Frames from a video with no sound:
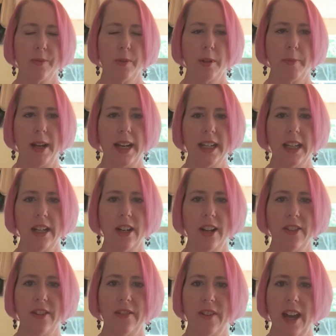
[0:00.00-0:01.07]
were banking
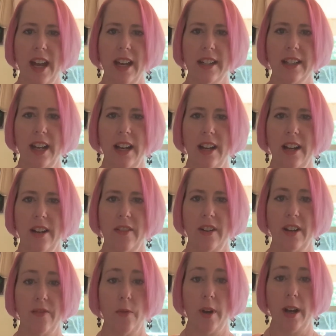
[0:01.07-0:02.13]
on the fact
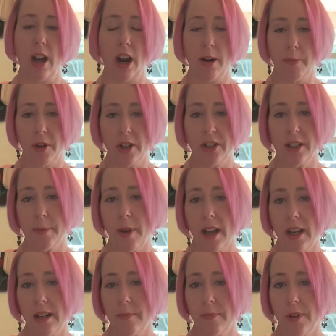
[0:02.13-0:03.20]
of what our purchase
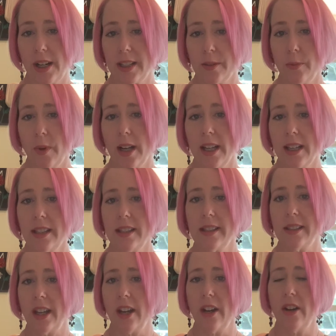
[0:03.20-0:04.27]
price was.
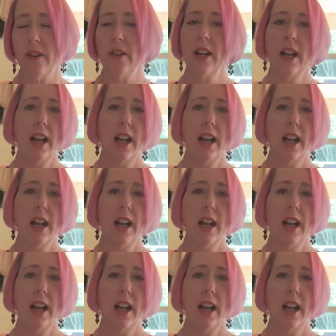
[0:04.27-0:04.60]
So